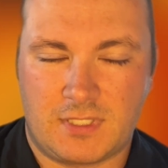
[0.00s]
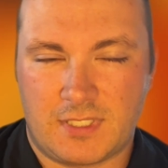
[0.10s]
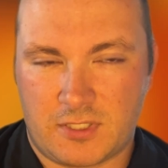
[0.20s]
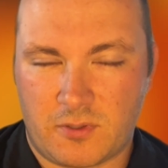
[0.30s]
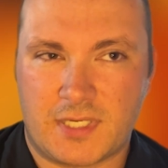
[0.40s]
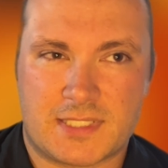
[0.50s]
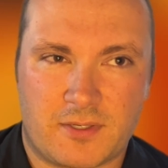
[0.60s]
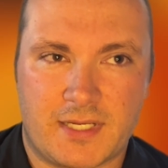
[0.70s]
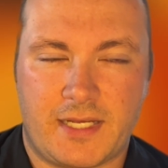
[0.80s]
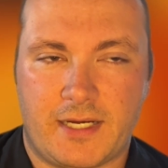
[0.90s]
don't
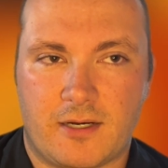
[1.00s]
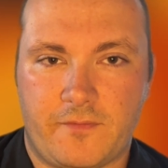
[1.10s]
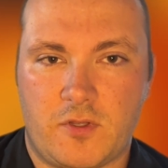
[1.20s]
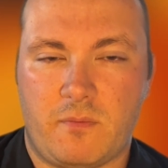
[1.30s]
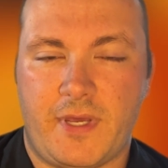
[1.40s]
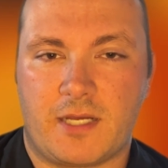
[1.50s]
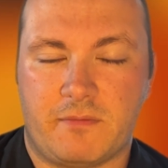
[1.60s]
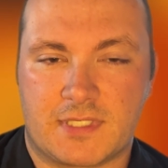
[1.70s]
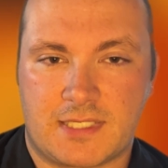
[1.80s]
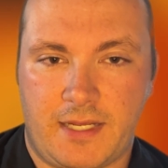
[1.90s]
necessarily care if you make a
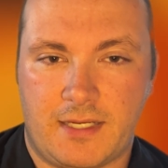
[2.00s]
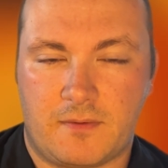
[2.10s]
mistake.